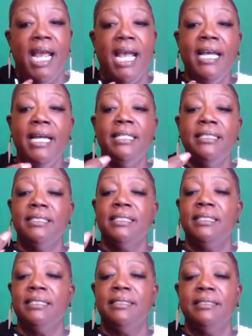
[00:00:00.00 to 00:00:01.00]
and
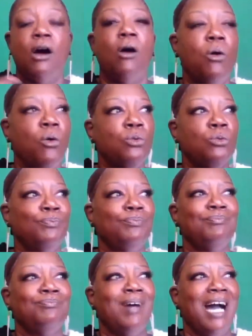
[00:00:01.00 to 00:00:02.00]
the whole
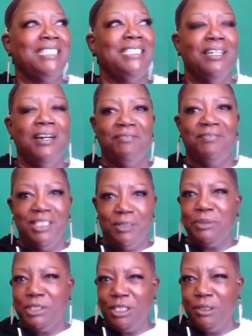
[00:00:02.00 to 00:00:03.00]
idea of this
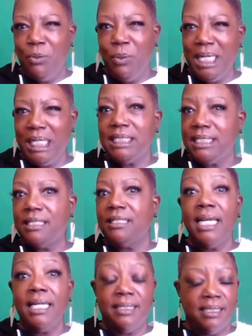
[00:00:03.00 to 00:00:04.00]
particular wig is that the
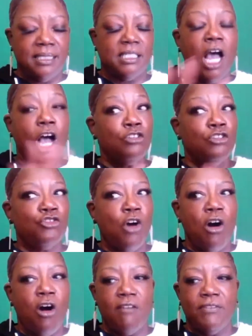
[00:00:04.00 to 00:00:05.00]
lace is
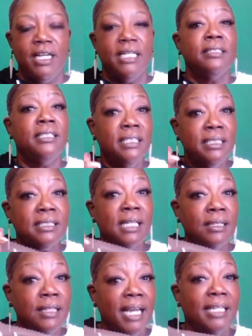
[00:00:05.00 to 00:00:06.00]
soft. This
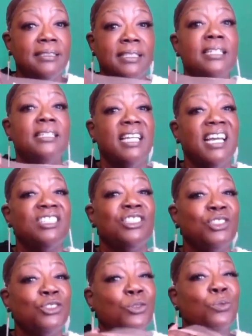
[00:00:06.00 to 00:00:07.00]
lace is
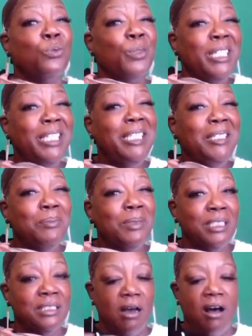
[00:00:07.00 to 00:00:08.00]

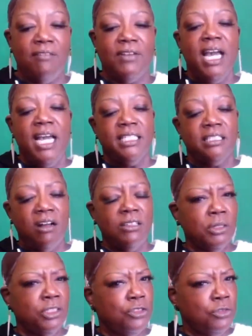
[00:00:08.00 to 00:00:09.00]
extremely soft. It's
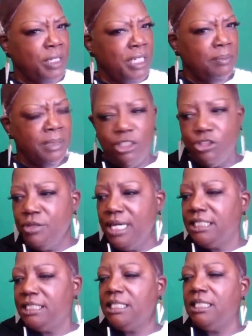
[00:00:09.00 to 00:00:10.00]
also extremely
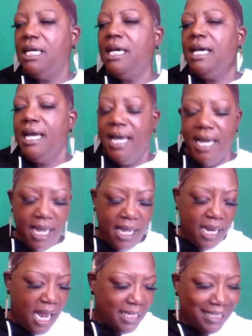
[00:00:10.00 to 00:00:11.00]
stretchy,
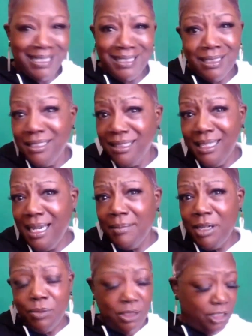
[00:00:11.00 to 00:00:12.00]
and I guess that's a good thing. I'm
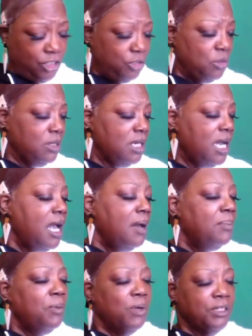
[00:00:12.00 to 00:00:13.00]
not really sure,
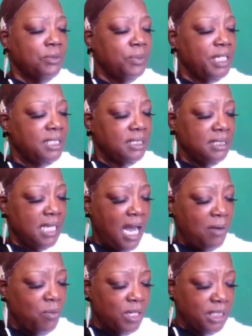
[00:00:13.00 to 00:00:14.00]
but one of the reasons I
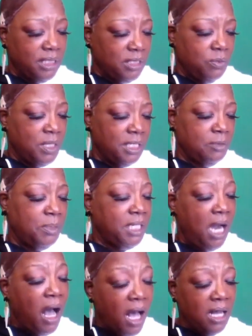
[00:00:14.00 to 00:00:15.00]
wanted this wig is
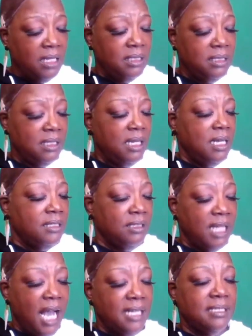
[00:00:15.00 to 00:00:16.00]
because the
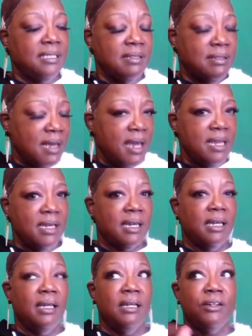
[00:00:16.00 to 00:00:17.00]
last
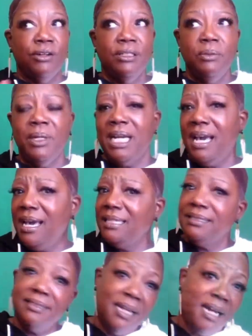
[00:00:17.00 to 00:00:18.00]
synthetic curly wig I had
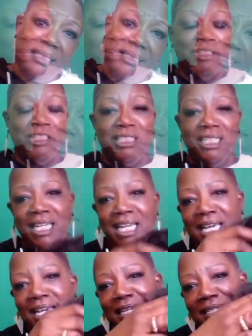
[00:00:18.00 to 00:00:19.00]
is not. Here she
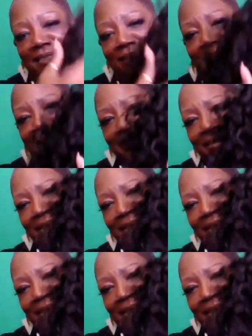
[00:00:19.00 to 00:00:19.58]
is.